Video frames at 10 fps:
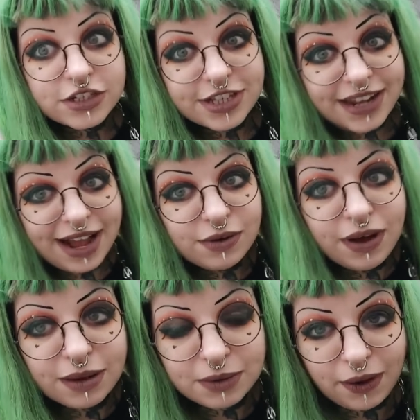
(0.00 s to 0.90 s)
So now
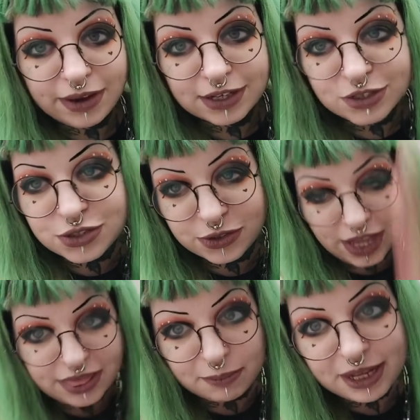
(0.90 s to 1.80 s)
I'm going to
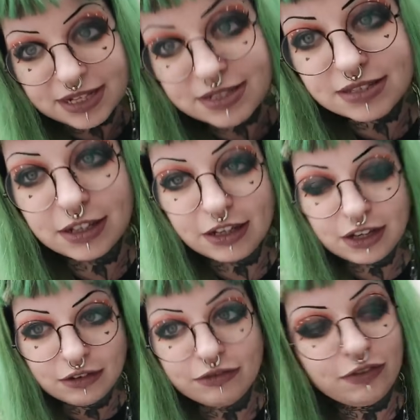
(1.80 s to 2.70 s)
get the bus
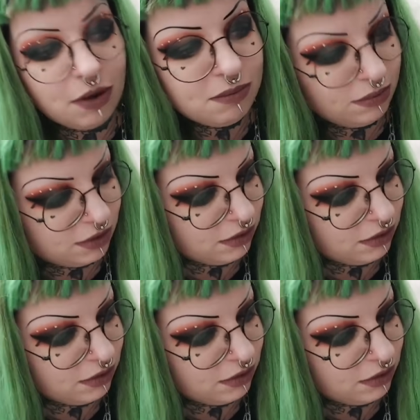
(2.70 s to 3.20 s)
from